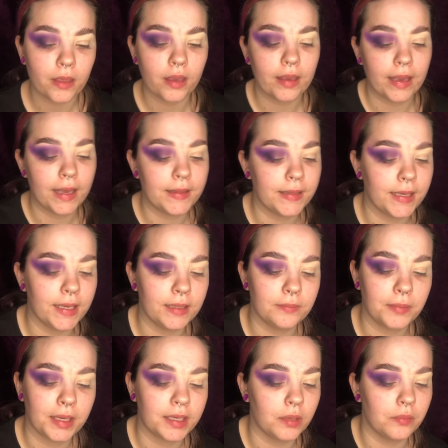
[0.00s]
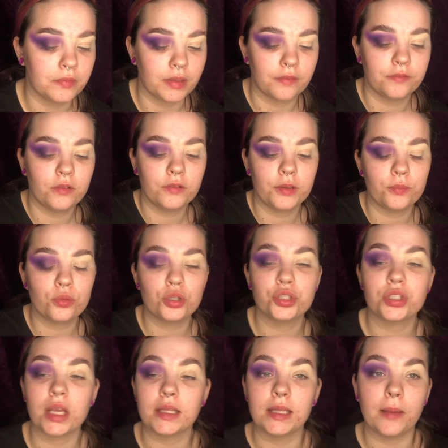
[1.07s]
And then back in with that fluffy brush
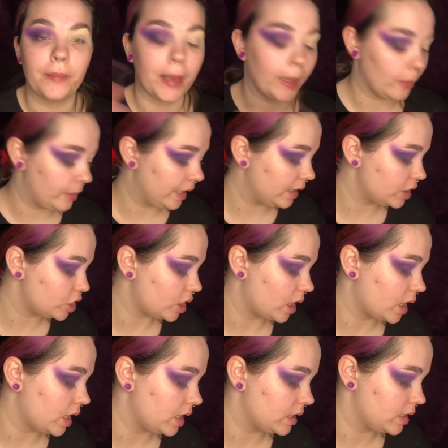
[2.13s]
and that pale pink shade.